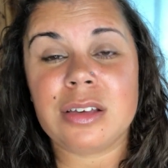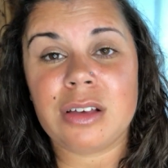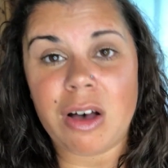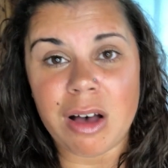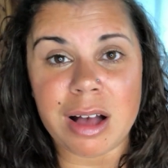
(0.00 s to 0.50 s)

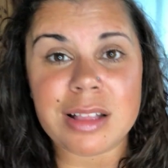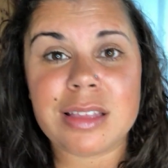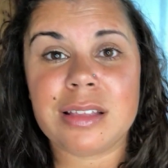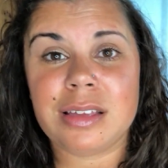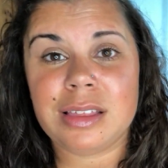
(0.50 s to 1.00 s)

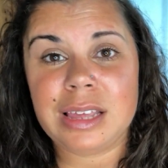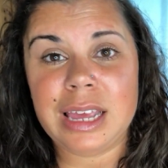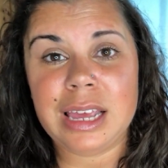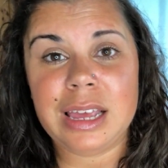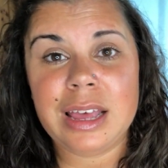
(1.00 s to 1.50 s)

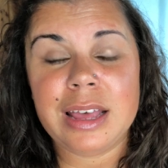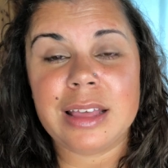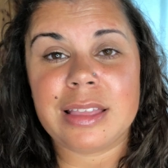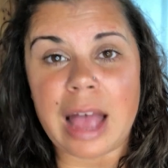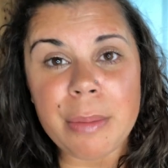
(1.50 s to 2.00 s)
constantly
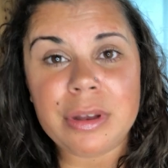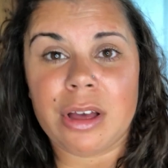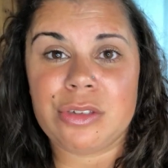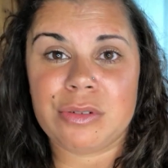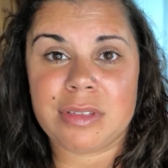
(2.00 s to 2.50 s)

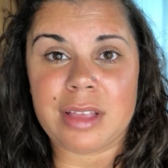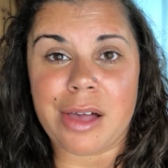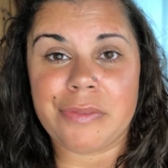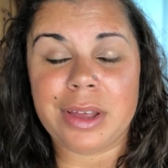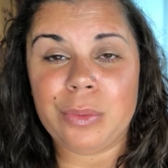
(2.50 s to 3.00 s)
sabotage
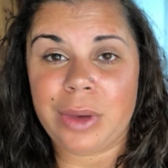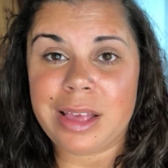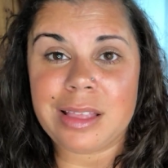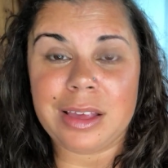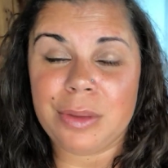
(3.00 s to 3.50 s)
yourself in
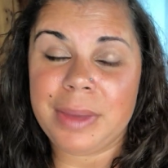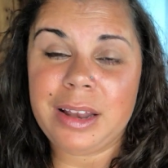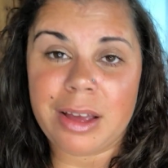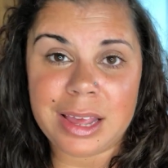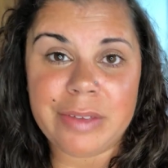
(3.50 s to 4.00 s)
ways that you may
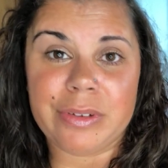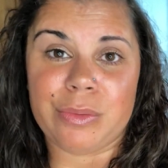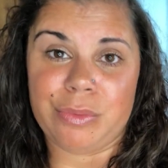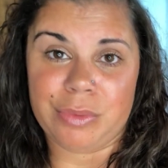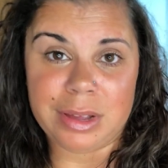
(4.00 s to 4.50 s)
not
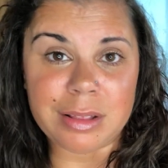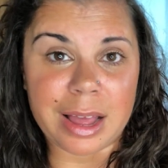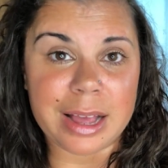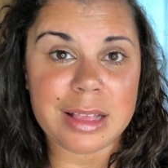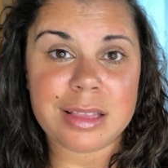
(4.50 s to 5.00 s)
even
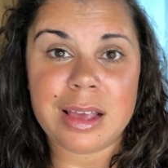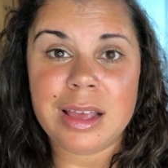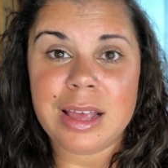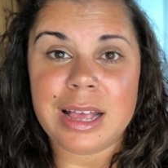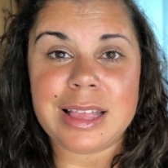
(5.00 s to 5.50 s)
realize.
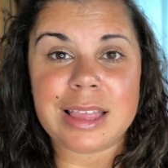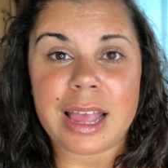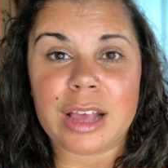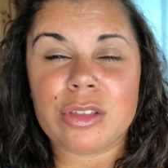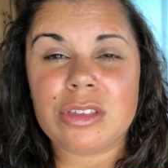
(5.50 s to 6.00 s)
It's
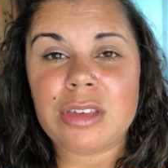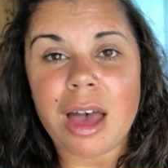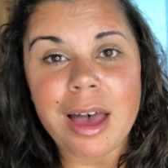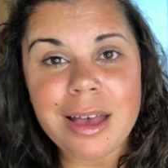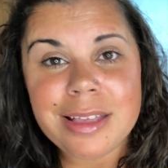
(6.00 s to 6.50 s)
like
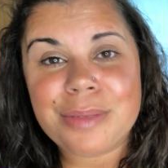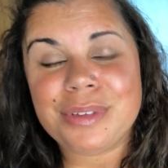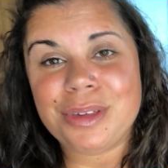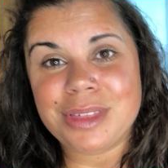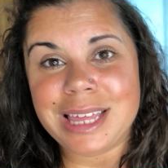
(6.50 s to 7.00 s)
just
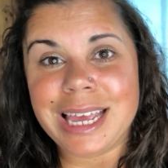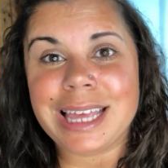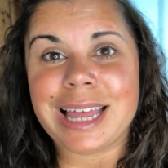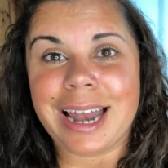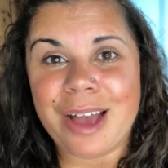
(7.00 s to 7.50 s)
when you
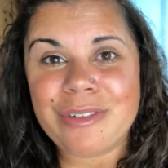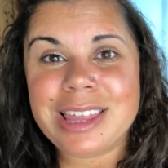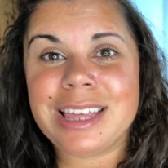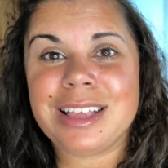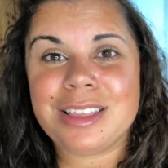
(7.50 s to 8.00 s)
think that
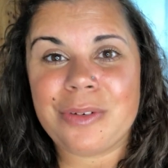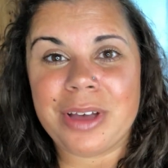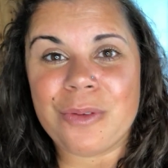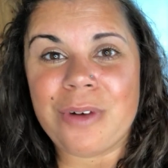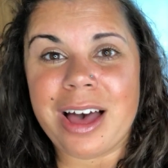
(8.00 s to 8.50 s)
everything is
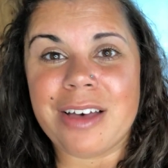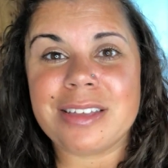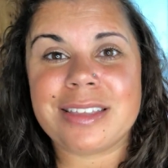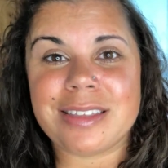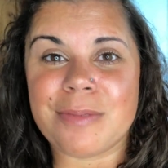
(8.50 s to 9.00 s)
going
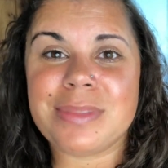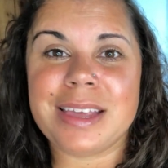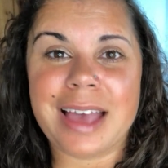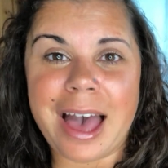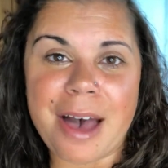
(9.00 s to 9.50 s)
well,
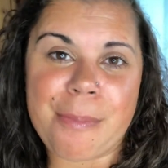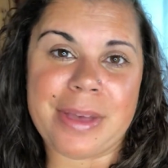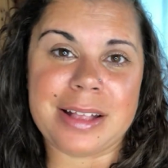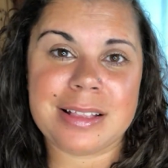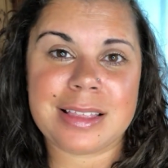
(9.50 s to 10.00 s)
something
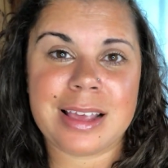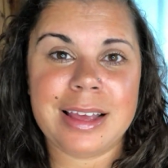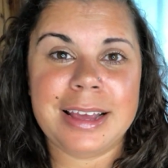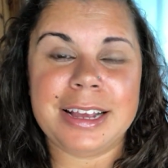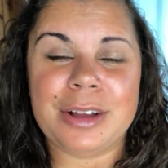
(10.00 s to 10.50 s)
happens.
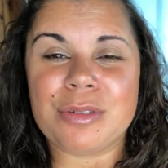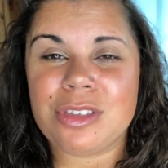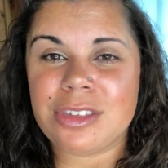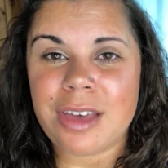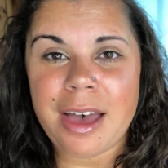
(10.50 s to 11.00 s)

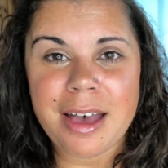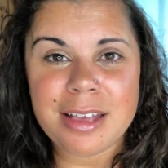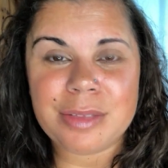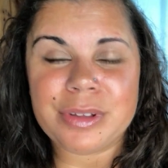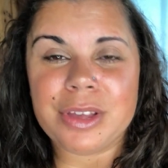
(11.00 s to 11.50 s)

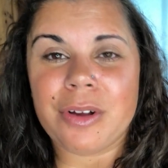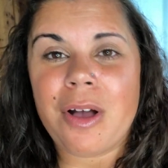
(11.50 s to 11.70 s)
Just when you're